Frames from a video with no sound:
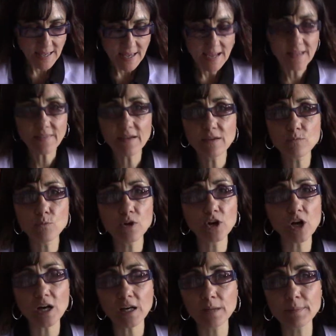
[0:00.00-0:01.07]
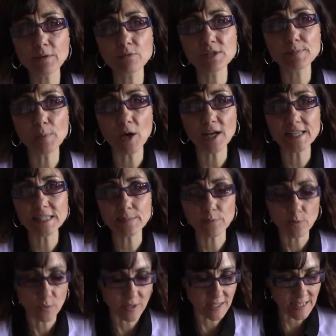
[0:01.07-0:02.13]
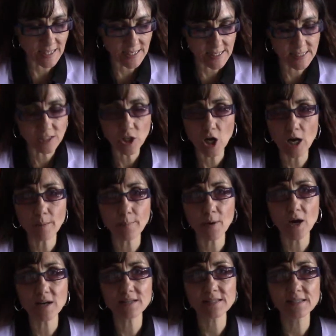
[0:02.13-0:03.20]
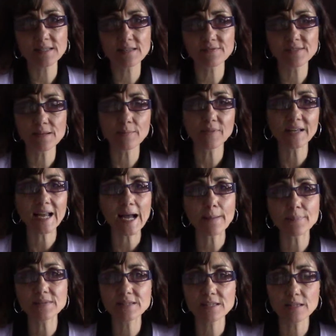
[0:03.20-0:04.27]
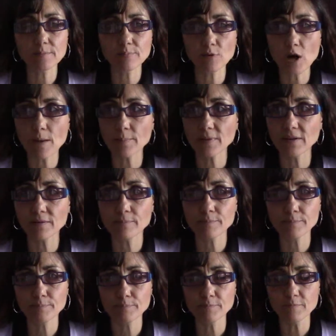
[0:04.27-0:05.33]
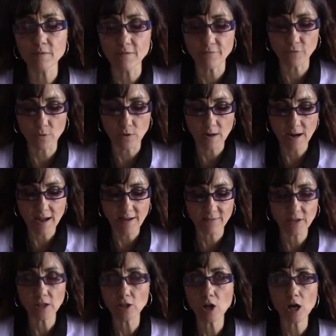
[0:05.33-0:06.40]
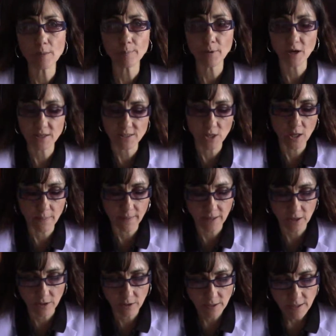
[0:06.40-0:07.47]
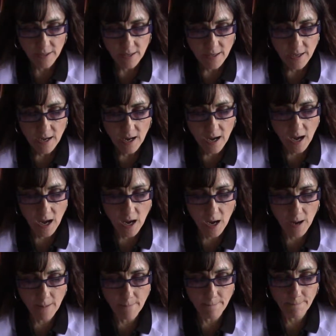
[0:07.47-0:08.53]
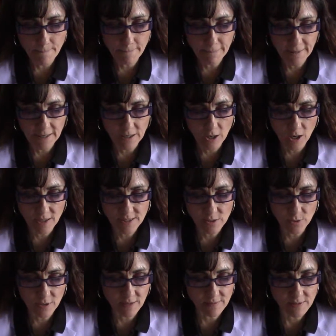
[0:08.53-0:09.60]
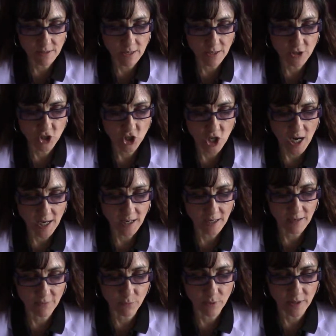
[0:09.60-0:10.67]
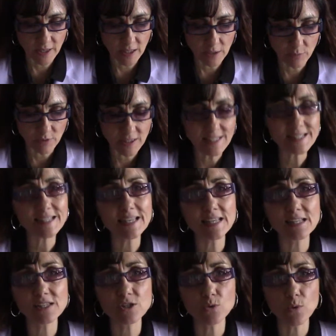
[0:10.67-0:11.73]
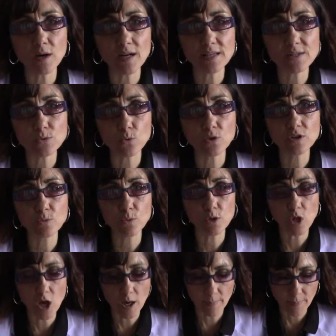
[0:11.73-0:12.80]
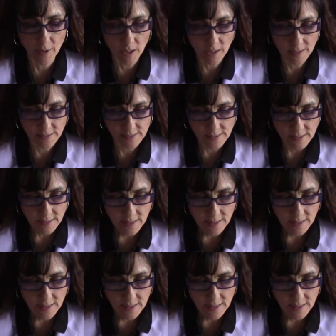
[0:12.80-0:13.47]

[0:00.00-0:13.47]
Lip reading: and that we're not going to be responsible with keys and lock boxes if something happens to the property for having a lockbox on there. It also gives it a check if they're going to release keys to us or to a lockbox.